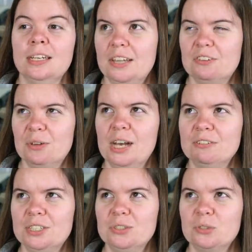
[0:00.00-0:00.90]
If you
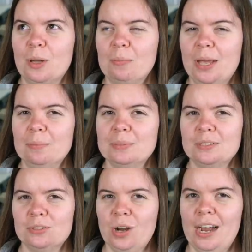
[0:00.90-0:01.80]
have to use wet
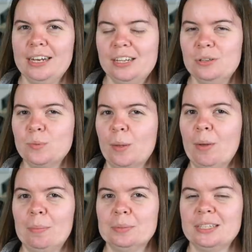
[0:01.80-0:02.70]
wipes, try to use wet
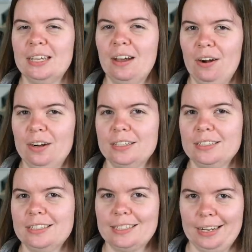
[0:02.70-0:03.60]
wipes that
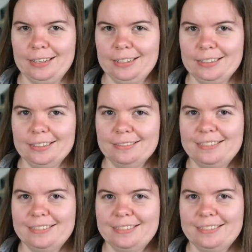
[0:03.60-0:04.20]
aren't scented.